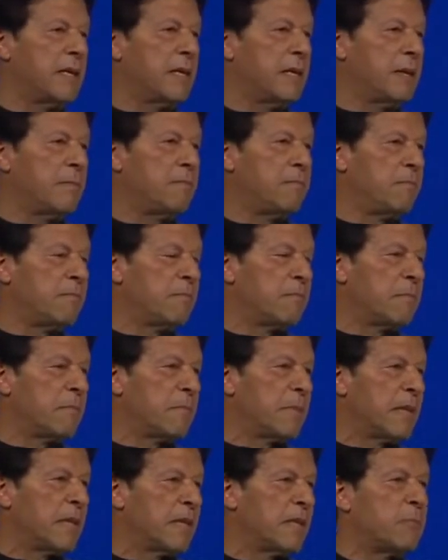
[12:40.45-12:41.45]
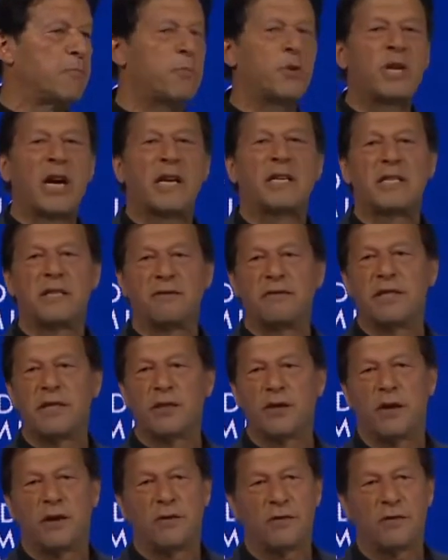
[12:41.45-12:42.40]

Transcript: the productivity